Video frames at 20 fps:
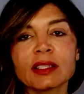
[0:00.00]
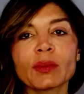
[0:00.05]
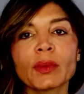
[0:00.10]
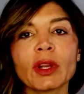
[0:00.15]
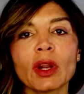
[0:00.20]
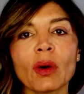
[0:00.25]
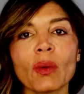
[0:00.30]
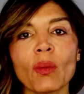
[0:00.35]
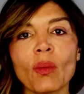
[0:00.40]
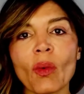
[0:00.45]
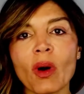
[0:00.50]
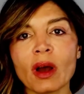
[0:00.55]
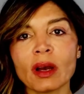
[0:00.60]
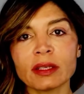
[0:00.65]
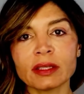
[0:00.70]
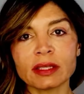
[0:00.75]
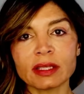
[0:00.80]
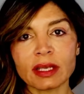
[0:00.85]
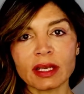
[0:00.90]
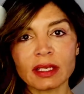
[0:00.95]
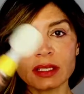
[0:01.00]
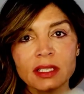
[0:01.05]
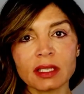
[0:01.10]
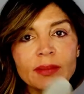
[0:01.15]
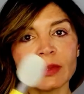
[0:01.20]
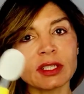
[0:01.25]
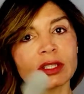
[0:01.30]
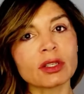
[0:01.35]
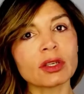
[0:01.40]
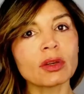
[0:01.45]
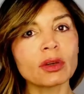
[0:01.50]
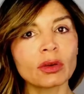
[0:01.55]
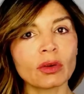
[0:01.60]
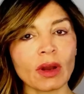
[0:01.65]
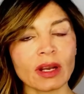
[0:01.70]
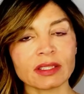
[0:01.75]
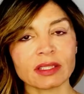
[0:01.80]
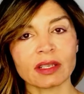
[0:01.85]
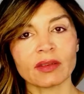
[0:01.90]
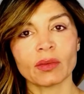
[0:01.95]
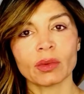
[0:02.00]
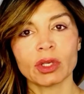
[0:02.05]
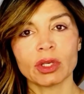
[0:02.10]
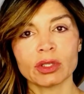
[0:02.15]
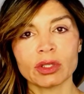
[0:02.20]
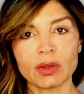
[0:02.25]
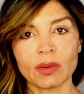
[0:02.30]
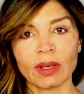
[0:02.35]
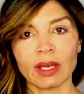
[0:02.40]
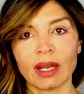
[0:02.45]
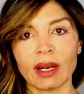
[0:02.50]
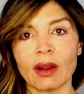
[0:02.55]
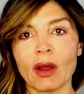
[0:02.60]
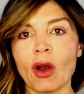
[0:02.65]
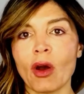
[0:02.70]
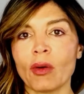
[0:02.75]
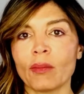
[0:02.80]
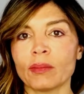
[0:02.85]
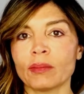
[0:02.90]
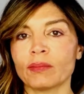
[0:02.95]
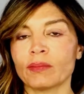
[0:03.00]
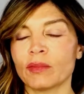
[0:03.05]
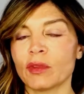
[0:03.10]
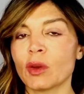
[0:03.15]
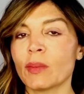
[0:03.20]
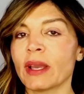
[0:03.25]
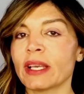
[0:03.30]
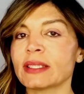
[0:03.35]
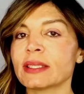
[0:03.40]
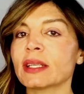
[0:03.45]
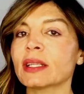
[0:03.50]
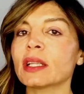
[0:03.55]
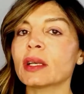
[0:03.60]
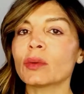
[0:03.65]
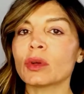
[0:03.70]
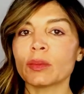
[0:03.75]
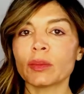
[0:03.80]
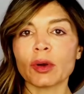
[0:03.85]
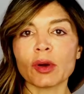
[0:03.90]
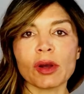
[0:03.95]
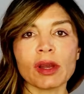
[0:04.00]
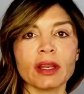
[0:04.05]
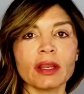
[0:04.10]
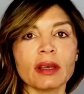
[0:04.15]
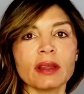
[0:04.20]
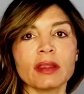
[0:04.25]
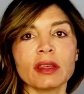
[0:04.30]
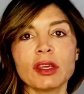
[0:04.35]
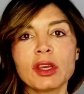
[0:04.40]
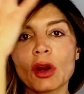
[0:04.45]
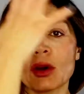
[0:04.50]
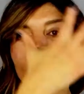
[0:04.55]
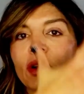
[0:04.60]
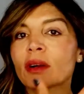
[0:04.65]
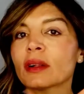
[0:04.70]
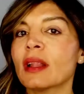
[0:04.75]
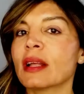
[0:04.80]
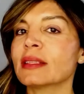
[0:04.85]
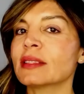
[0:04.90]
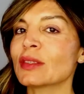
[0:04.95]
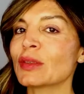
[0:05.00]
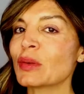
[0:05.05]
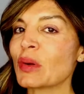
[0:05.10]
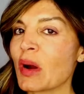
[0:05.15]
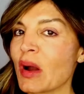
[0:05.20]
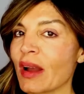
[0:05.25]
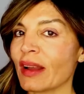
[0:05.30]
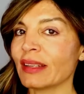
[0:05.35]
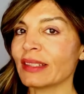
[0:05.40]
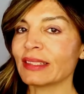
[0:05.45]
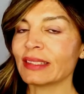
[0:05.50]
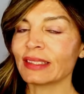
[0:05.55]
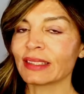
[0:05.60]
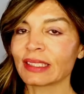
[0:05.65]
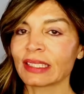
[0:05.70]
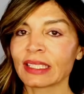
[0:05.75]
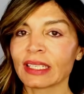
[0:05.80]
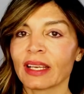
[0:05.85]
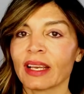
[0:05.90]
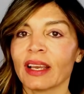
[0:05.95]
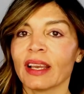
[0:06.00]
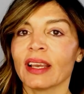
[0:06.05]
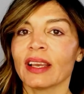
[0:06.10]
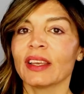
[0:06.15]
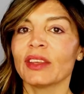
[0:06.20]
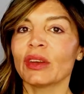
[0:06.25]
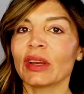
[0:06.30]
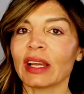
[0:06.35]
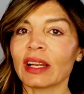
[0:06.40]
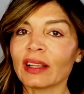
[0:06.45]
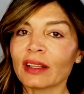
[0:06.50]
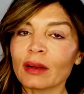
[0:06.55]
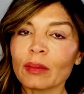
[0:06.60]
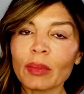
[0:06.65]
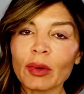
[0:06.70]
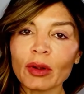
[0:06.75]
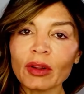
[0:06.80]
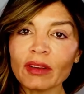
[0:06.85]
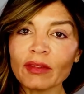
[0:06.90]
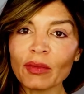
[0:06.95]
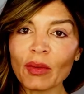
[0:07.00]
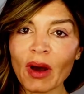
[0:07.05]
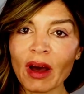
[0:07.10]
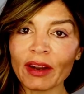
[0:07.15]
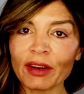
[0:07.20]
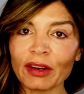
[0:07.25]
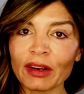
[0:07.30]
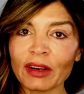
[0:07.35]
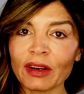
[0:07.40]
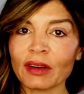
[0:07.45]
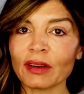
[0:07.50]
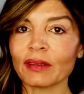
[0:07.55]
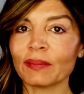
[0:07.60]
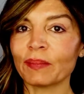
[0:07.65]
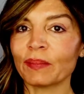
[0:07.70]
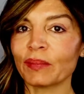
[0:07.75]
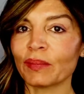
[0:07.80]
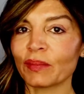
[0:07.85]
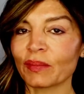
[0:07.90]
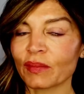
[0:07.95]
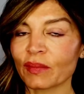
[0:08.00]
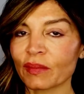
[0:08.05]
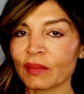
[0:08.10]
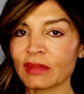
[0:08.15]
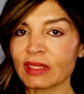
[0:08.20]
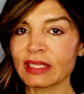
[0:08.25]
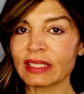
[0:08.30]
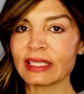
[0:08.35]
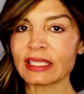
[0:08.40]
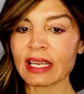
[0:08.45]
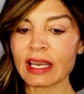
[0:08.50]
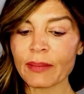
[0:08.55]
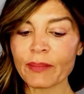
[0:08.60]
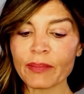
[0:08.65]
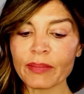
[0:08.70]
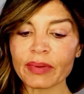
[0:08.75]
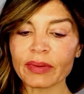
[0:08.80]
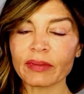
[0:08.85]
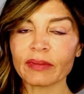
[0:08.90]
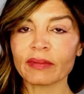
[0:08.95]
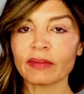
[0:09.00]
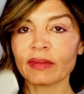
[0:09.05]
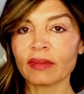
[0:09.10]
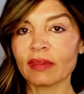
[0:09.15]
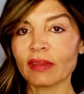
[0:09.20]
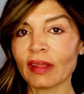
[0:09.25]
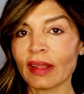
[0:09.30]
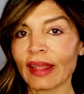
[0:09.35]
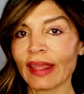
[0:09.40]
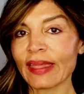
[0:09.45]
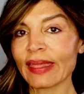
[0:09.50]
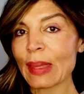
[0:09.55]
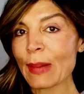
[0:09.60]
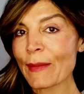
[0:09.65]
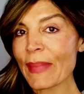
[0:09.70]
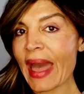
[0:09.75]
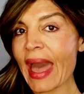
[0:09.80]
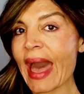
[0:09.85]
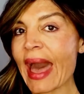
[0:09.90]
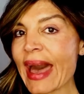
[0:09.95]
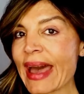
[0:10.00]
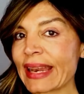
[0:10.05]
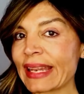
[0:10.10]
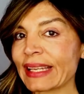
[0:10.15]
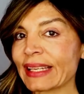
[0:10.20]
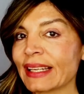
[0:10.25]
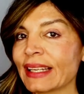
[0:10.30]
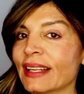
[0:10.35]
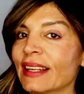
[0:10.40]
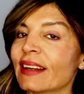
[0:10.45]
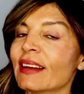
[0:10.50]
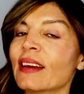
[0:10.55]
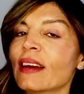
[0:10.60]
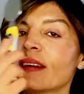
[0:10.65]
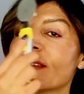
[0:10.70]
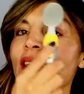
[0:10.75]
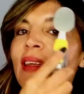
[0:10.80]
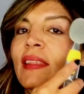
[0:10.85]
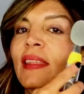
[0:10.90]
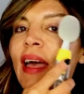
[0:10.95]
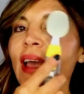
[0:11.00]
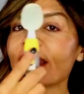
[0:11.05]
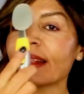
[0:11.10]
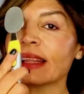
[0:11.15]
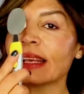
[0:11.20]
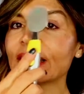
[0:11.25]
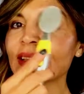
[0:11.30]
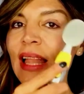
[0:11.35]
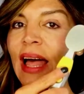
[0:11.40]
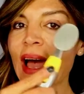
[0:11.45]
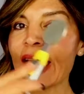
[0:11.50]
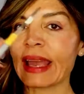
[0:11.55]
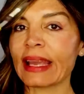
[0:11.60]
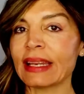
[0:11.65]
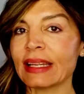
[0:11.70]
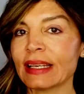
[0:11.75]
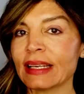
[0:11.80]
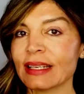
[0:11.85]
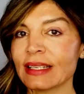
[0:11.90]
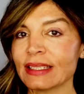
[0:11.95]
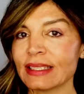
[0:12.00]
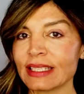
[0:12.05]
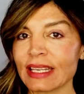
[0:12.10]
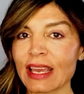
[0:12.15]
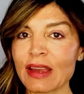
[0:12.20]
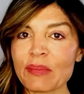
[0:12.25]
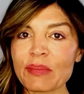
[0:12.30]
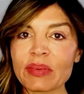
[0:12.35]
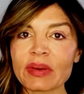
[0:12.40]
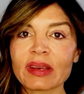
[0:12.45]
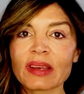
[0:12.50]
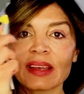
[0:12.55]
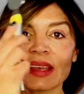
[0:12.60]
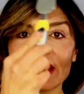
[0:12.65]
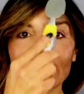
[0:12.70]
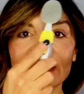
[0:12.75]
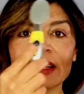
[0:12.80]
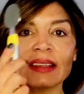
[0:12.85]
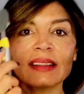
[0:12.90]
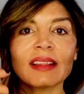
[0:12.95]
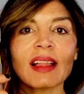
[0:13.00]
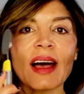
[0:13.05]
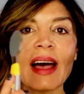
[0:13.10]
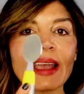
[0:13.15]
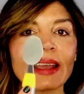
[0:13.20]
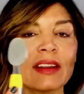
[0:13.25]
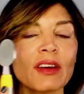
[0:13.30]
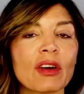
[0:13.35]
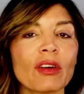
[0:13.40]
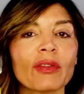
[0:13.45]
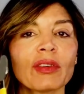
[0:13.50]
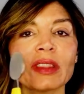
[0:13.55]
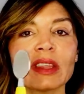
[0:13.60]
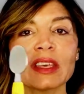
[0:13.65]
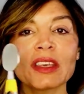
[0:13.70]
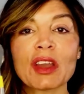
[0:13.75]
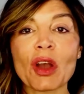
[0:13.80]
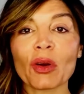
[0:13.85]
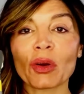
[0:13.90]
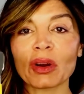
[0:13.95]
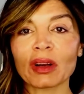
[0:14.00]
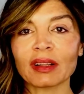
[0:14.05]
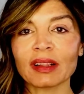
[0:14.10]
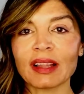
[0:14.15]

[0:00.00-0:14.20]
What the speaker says: we don't want it to be too aggressive when you're doing it at home. You basically would put the yogurt cleanser on. You get a little bowl of water, dip the pad, and then lightly glide. Dip and glide over the yogurt